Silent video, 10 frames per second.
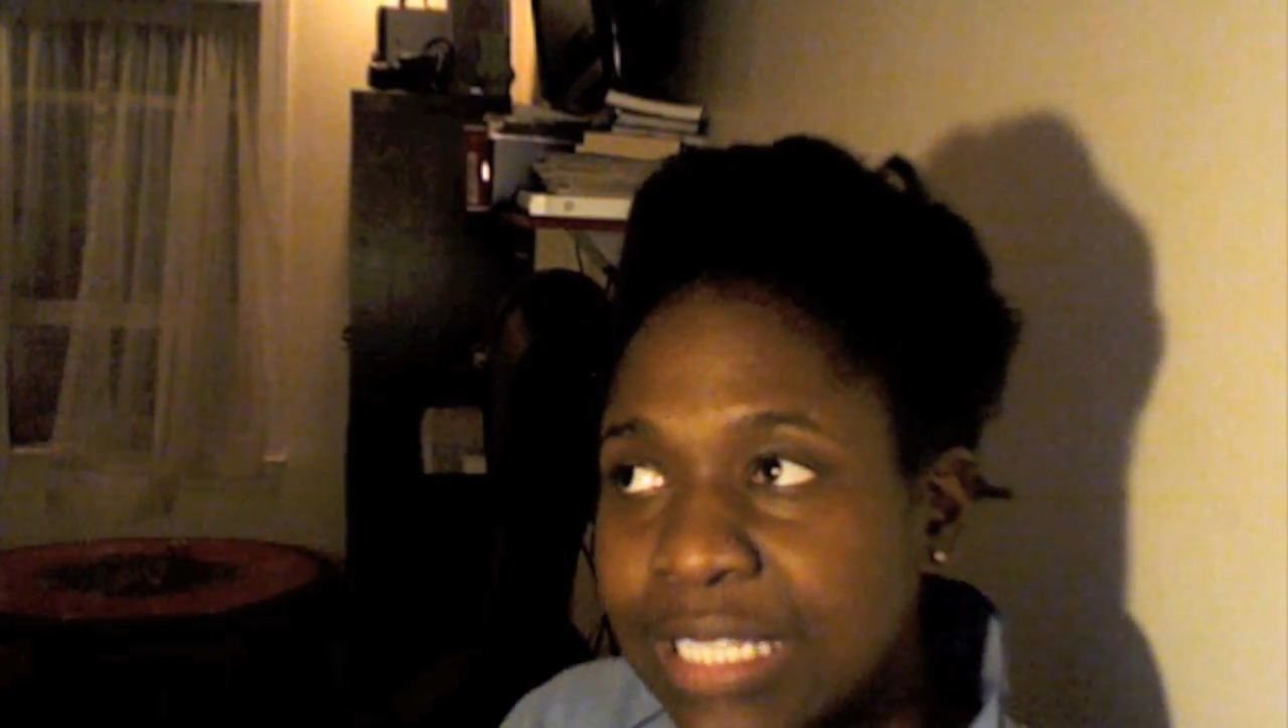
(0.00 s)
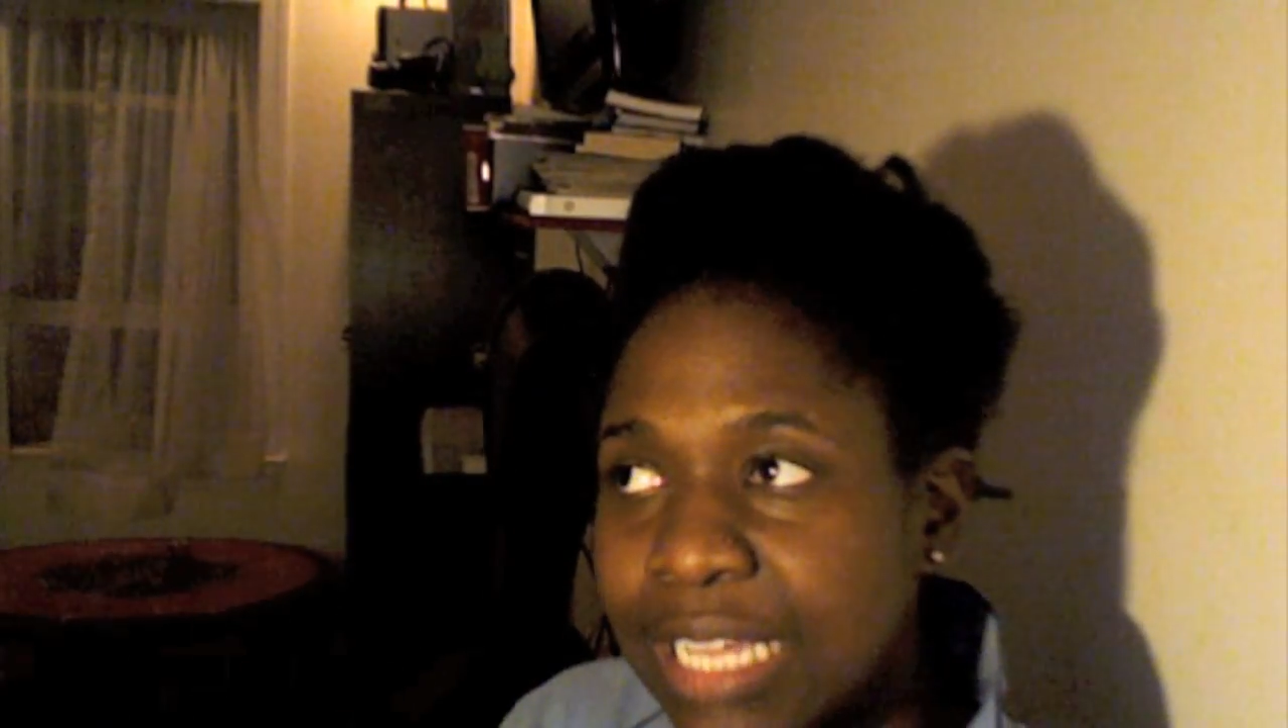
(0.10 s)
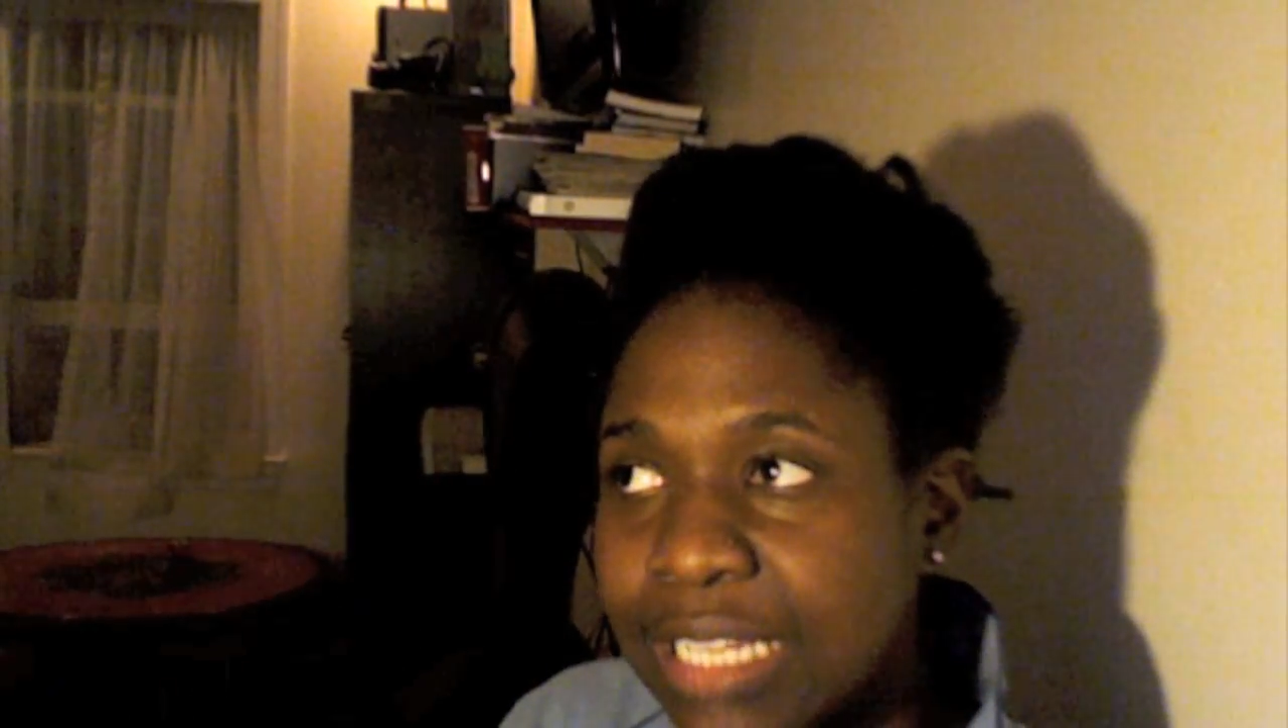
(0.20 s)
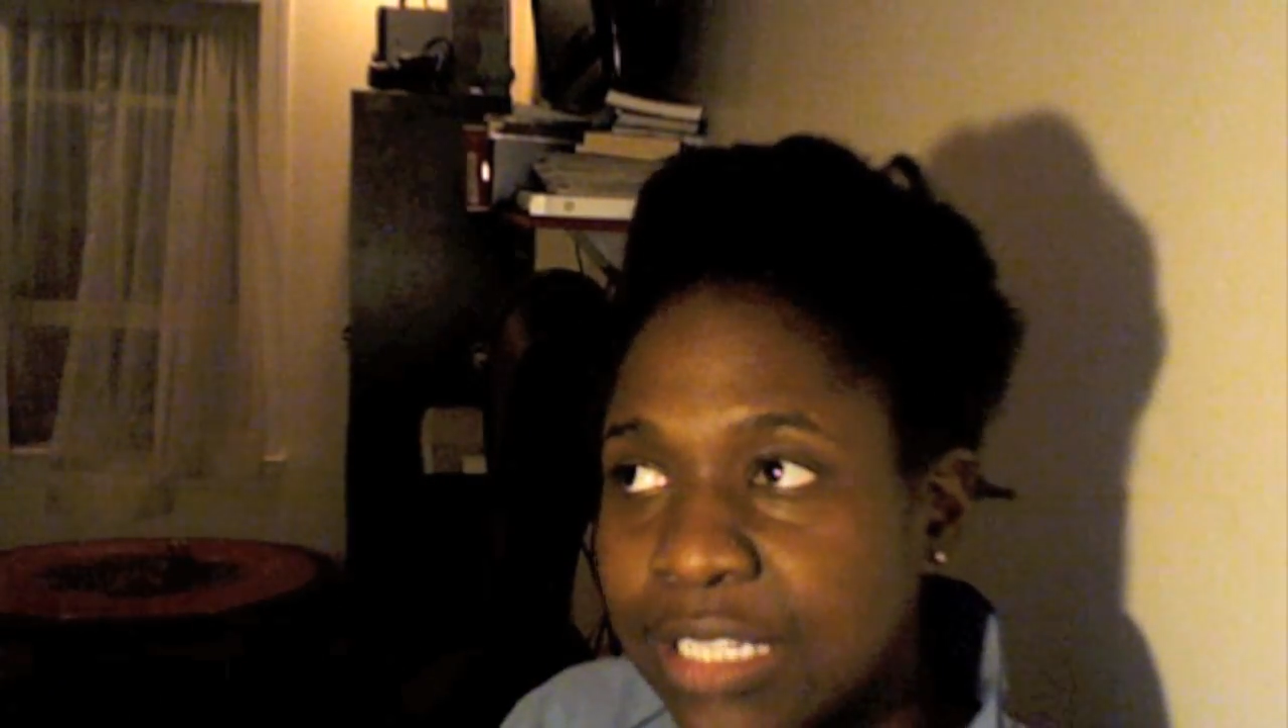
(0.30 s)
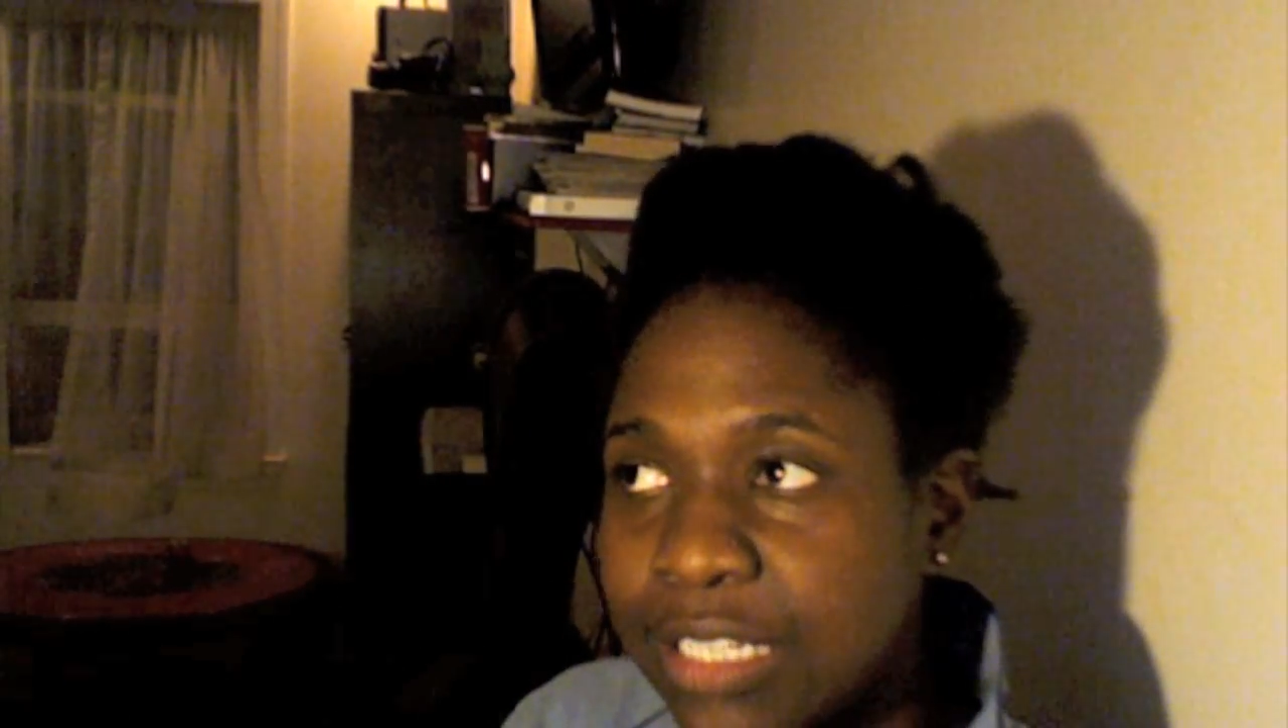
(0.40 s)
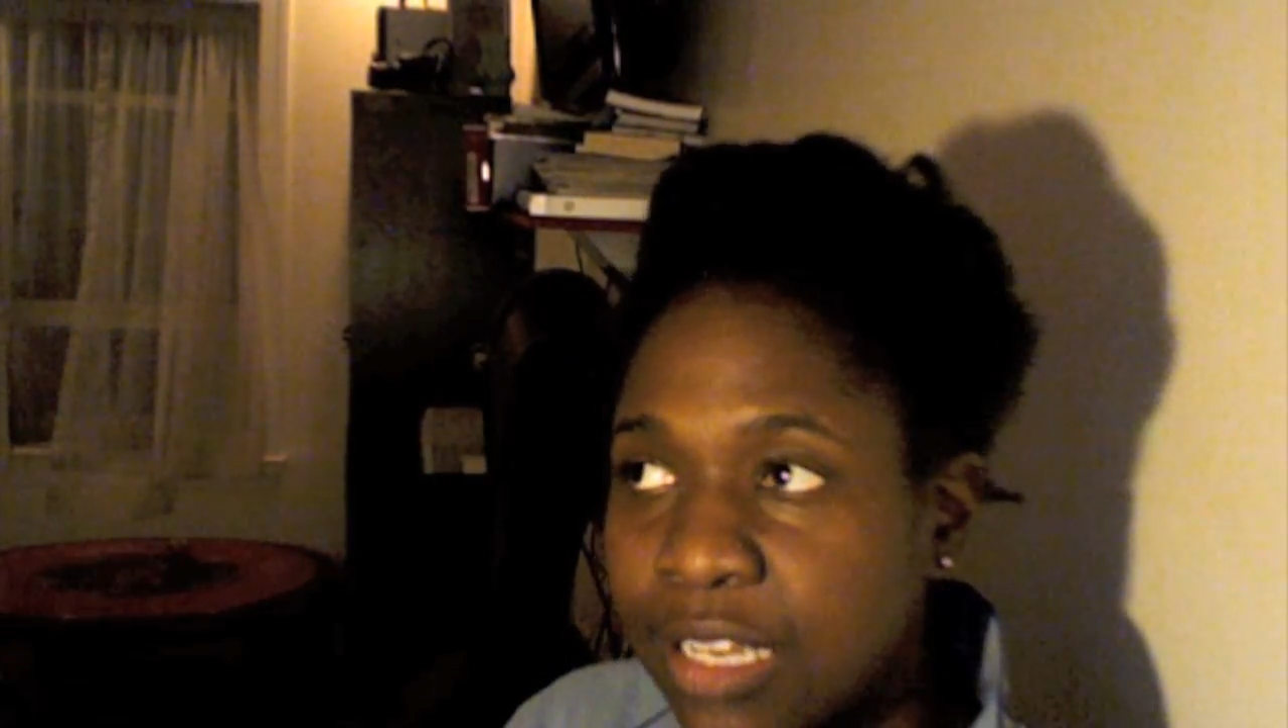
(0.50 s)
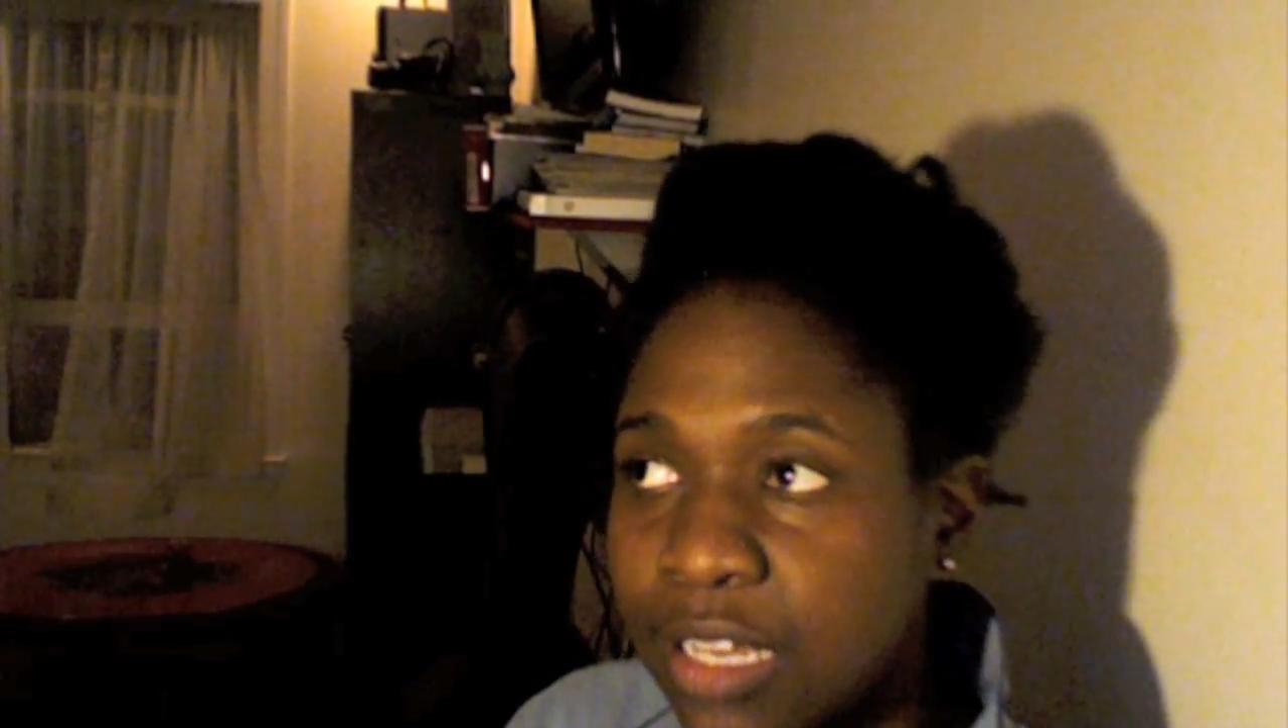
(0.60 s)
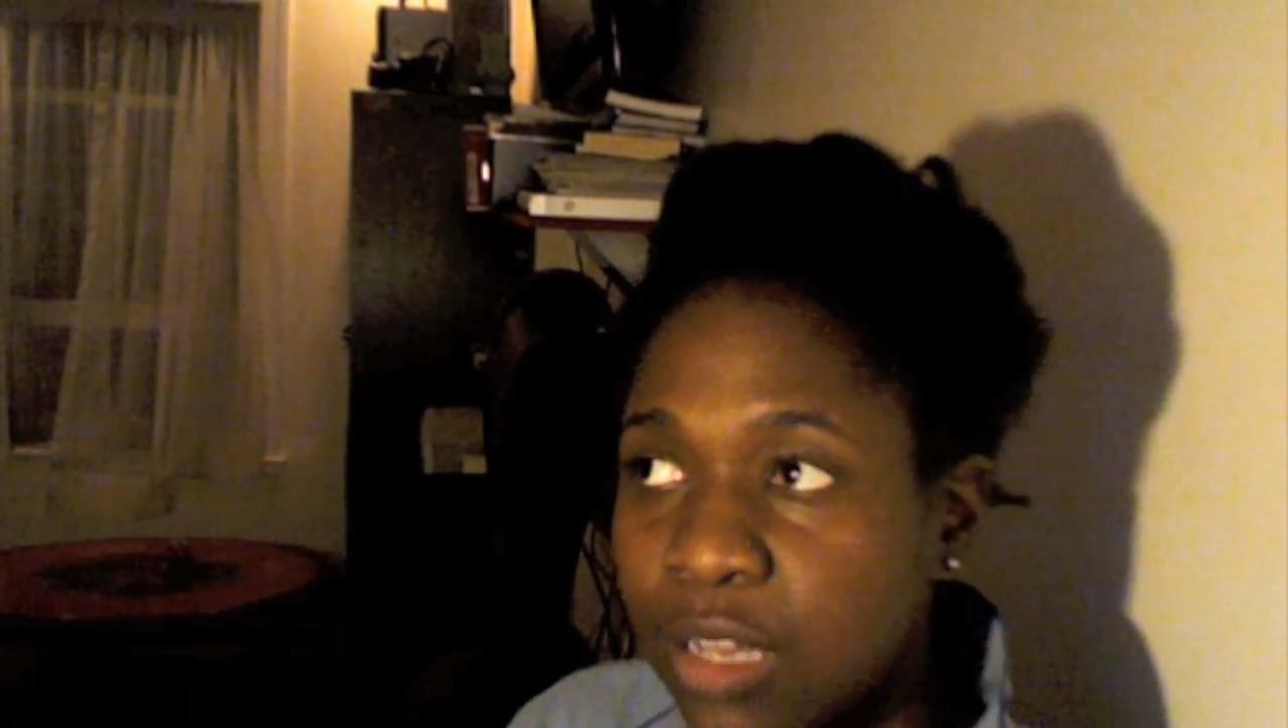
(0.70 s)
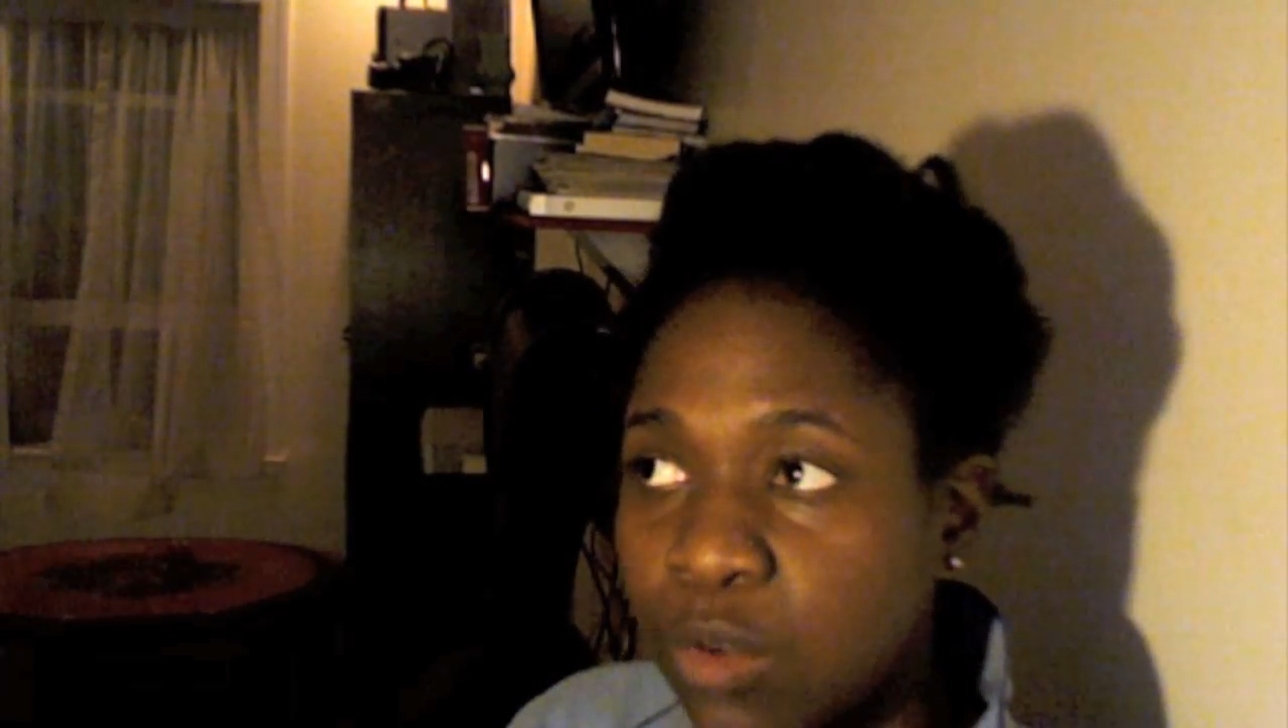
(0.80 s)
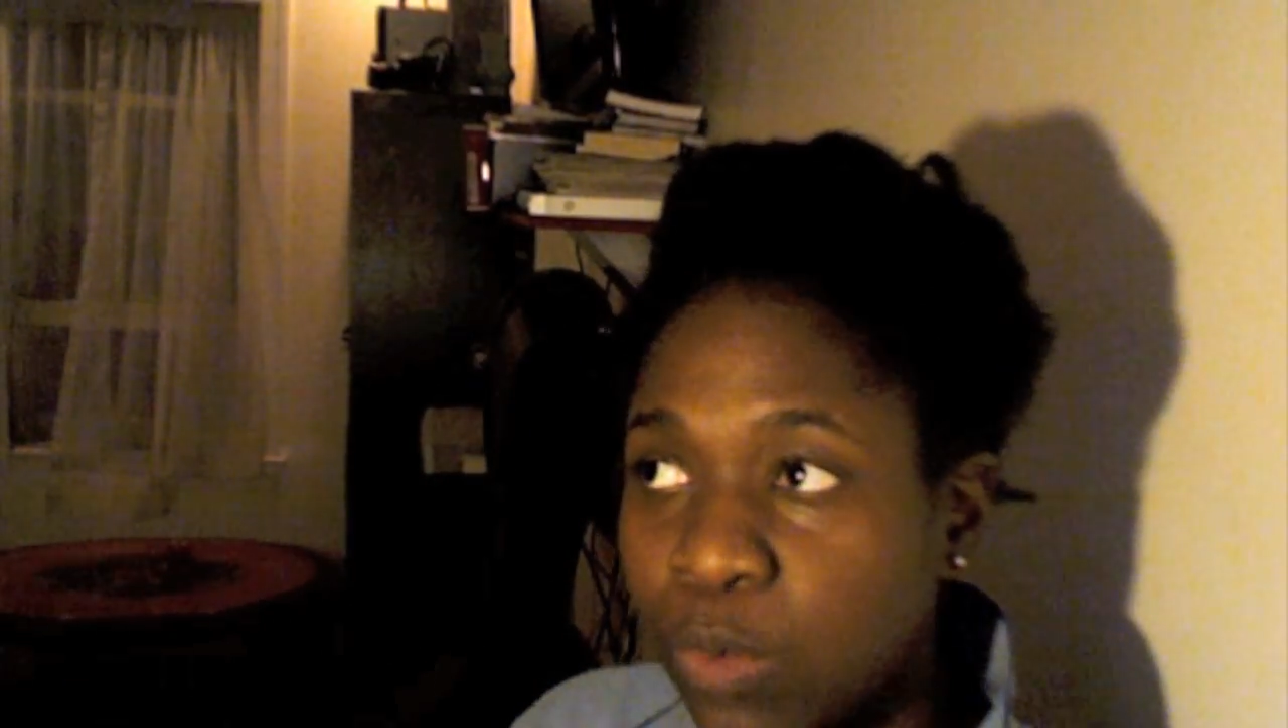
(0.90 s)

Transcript: said to,